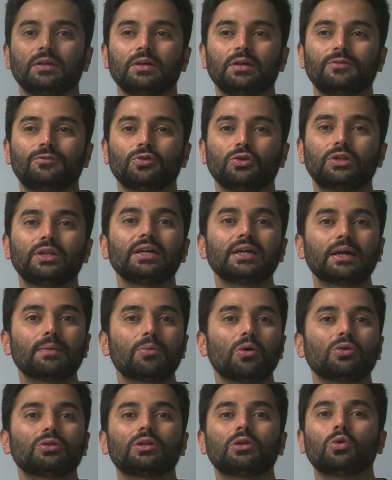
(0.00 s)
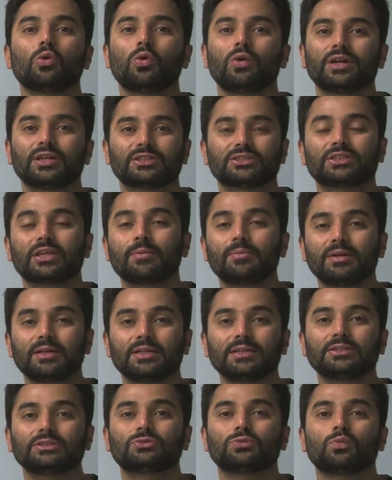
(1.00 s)
If you think about the lower
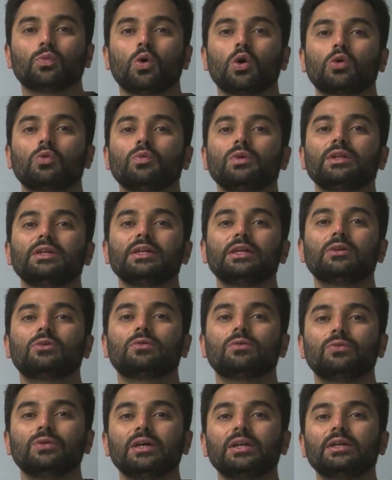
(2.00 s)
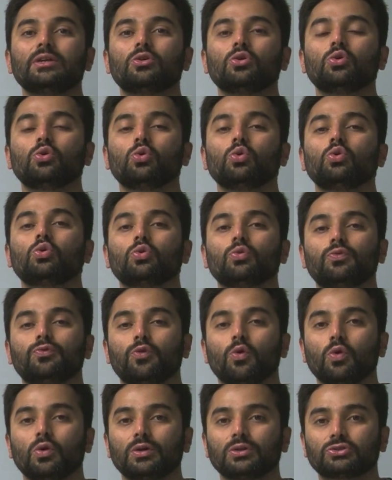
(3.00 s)
extremities, what we need really to do to
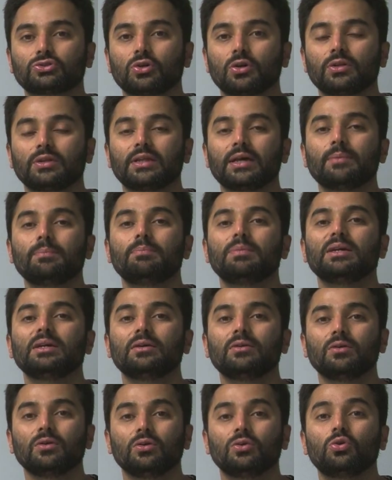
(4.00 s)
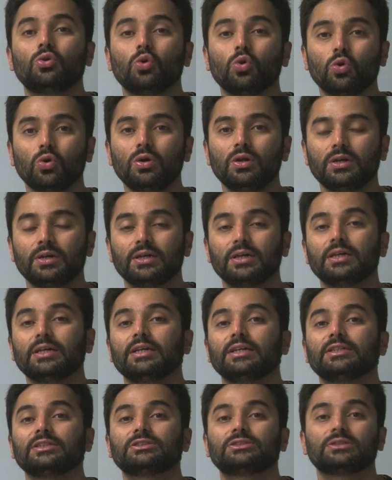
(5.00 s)
focus on them being good
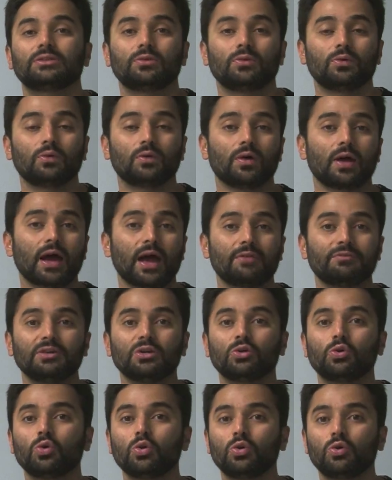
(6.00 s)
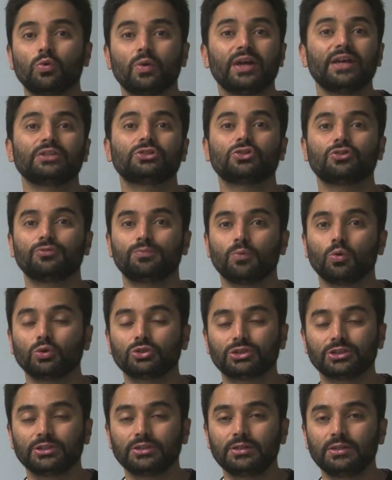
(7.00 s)
is having good range of
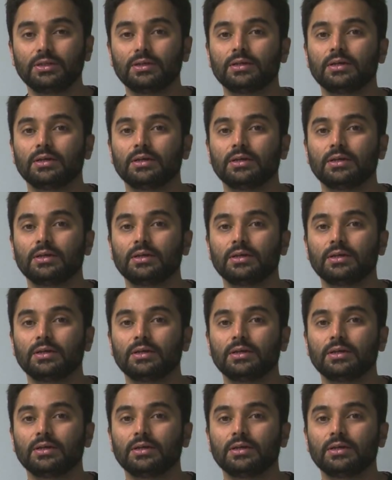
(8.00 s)
motion,